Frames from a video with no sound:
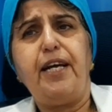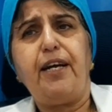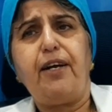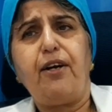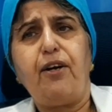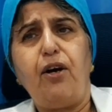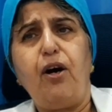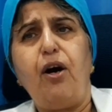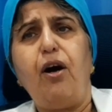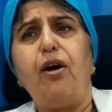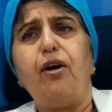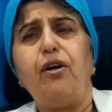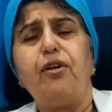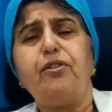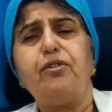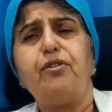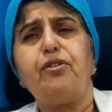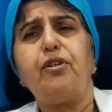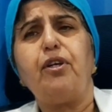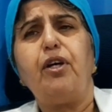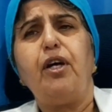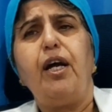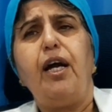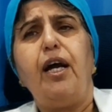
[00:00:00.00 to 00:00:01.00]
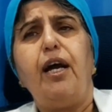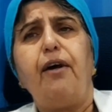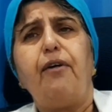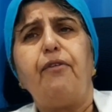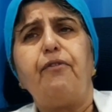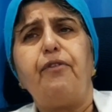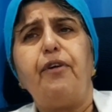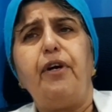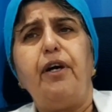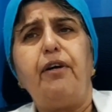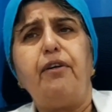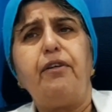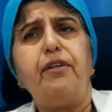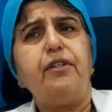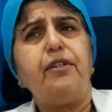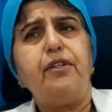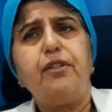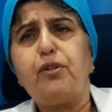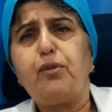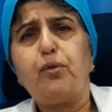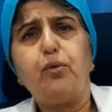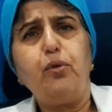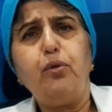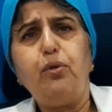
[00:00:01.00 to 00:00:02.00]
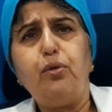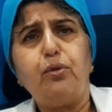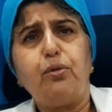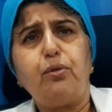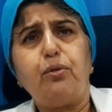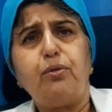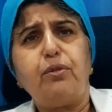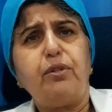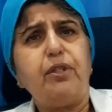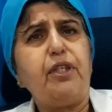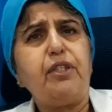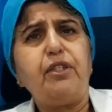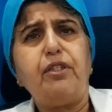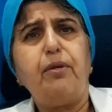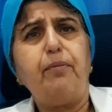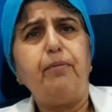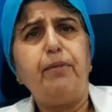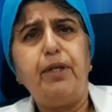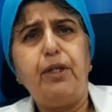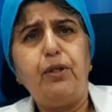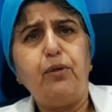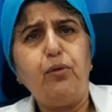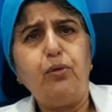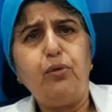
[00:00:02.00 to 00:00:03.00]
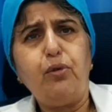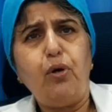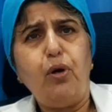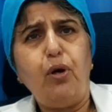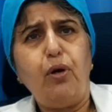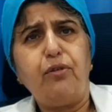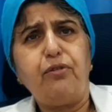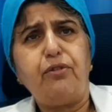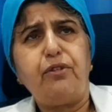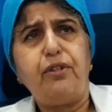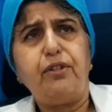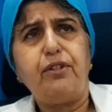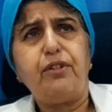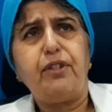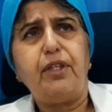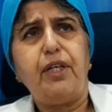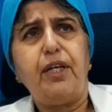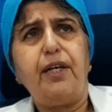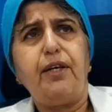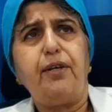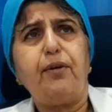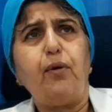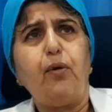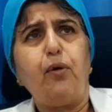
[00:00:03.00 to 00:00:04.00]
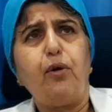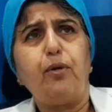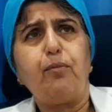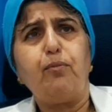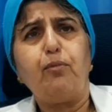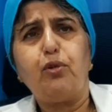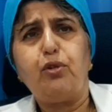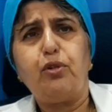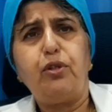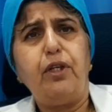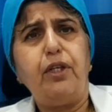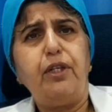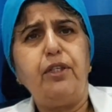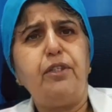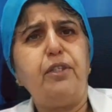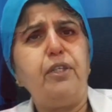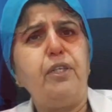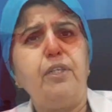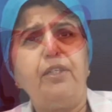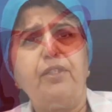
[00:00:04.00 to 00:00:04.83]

a count where it is good, 60 million count is there, or motility